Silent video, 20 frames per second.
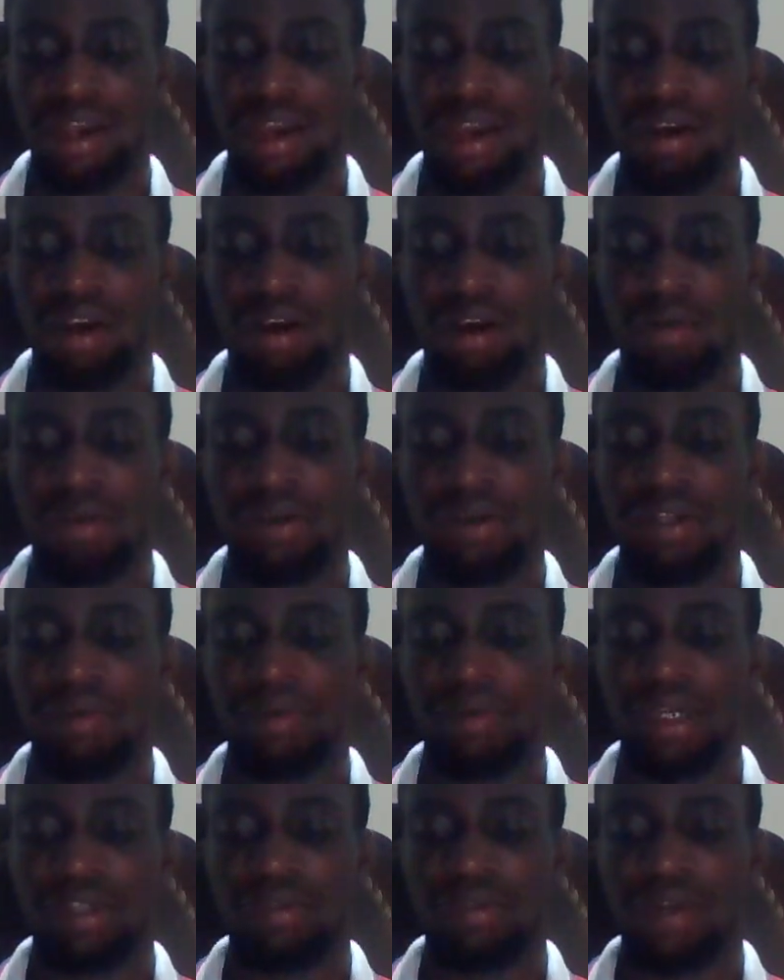I'll put it the
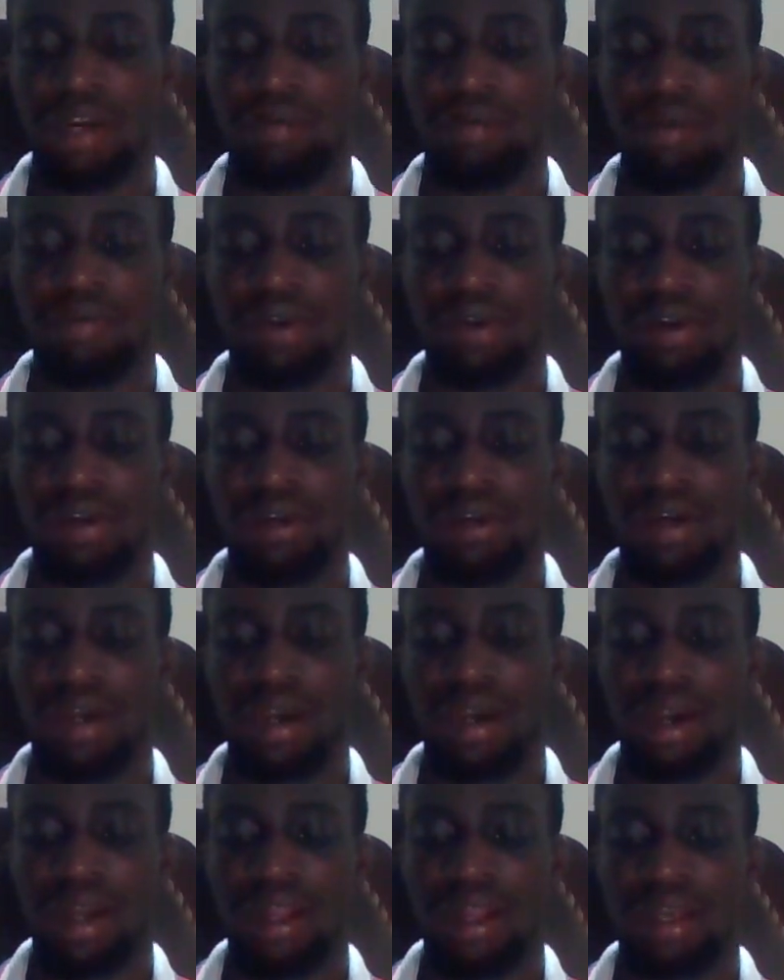best way I remember
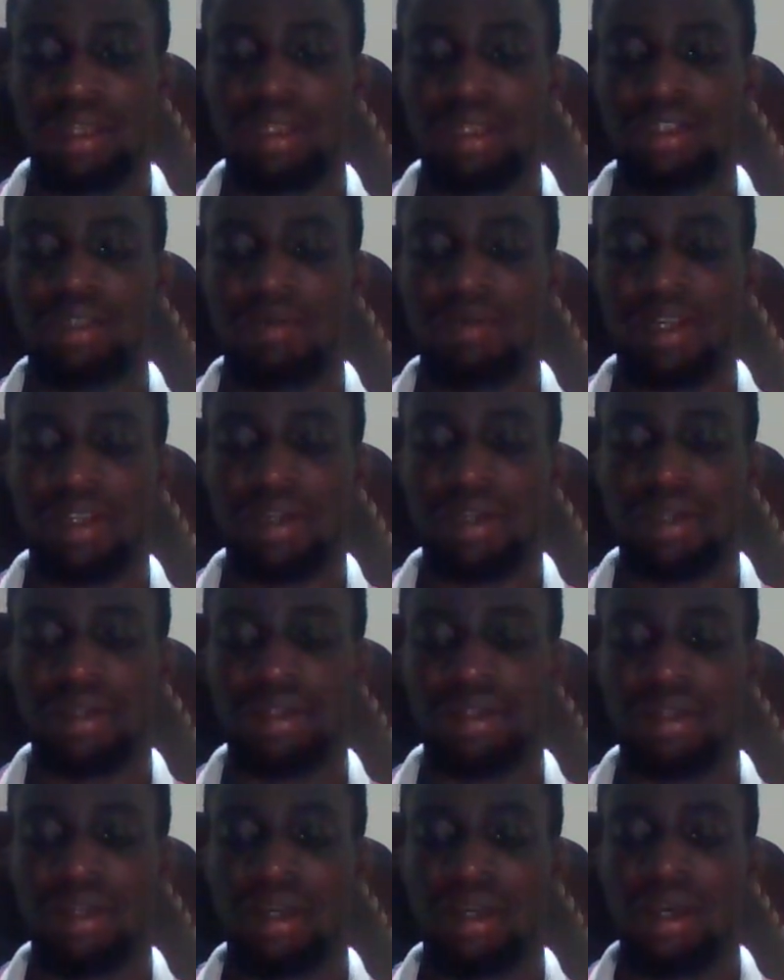Alex explaining it.
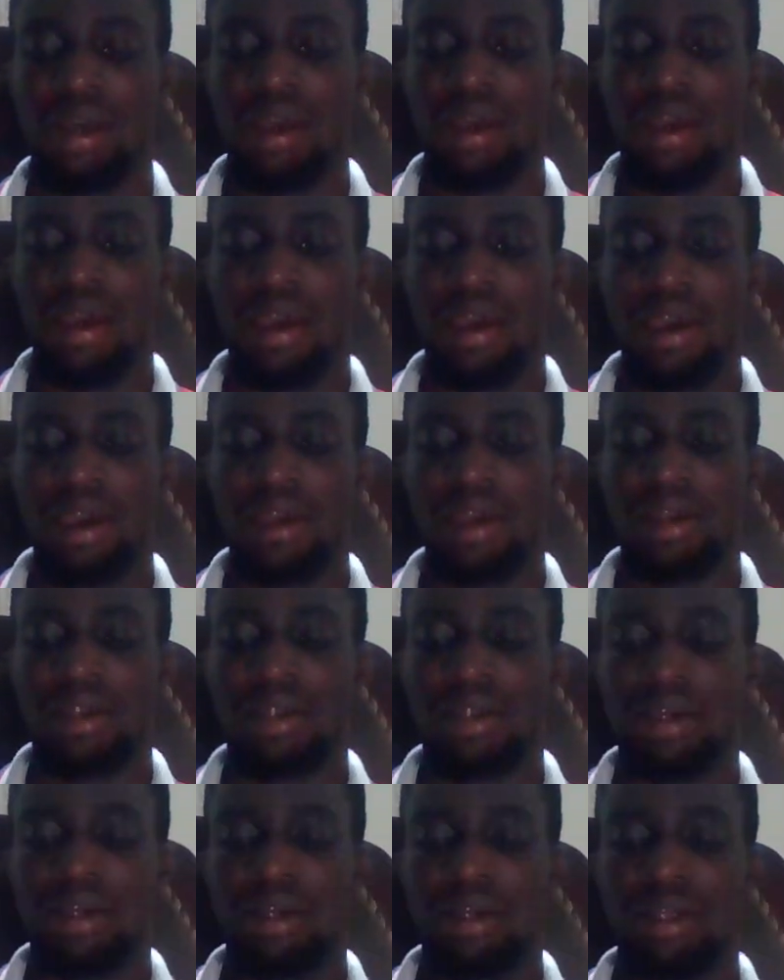
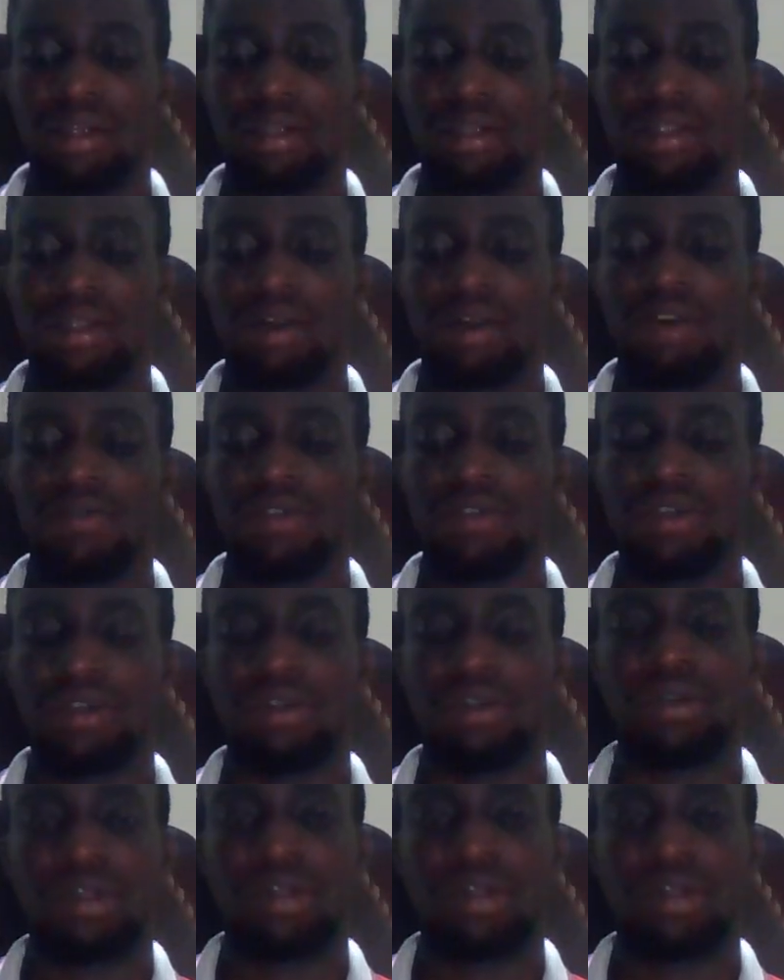It's an offer so